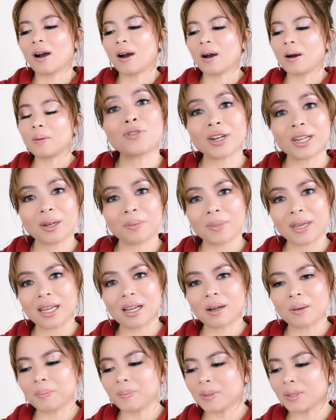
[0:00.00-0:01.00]
for the
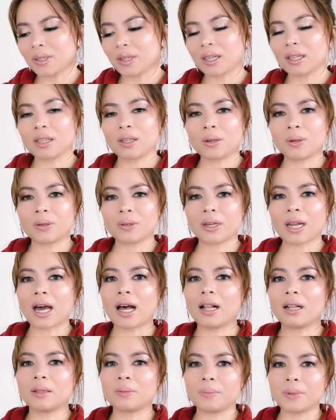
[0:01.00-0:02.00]
makeup look alone,
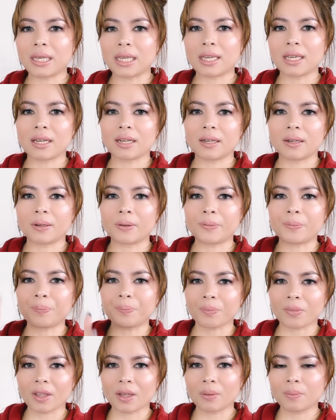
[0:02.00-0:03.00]
I'll be
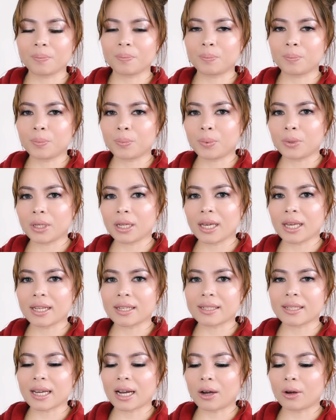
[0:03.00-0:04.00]

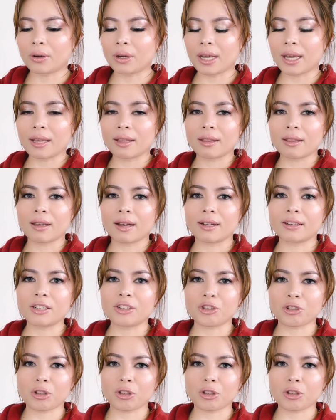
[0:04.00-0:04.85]
putting it down in the